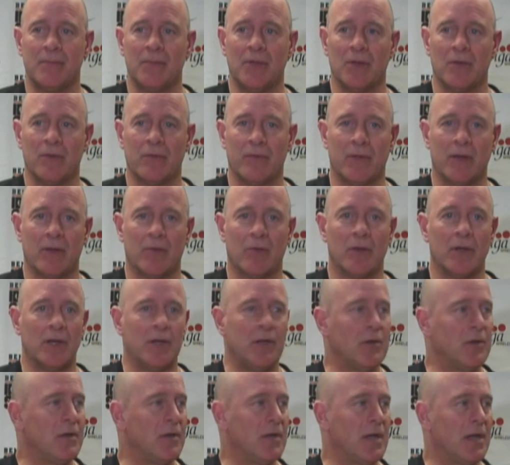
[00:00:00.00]
you know, they were
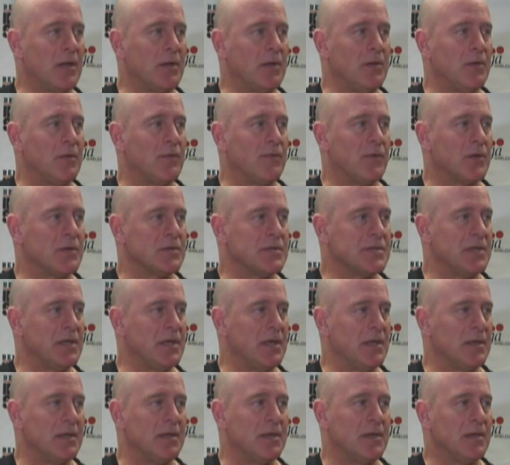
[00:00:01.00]
in another university
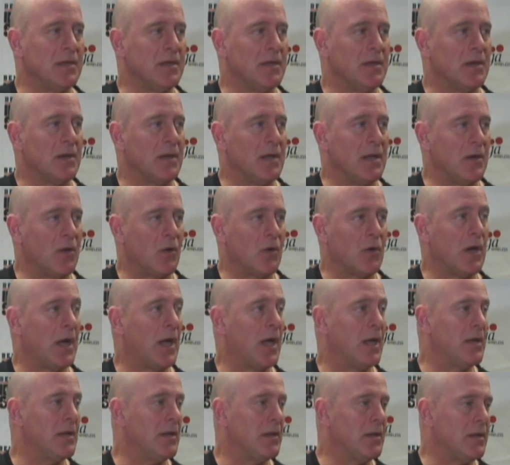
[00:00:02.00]
or
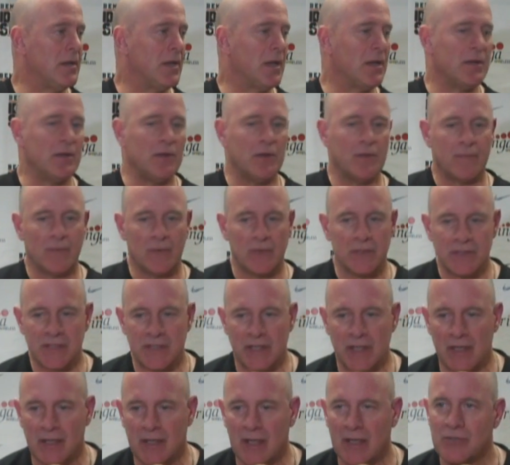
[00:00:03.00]
heading in another
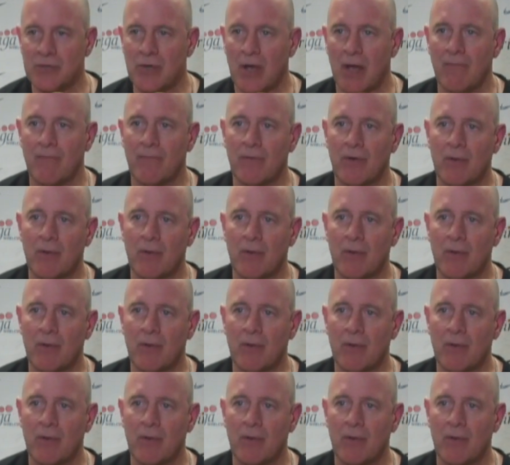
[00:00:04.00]
university, and they dropped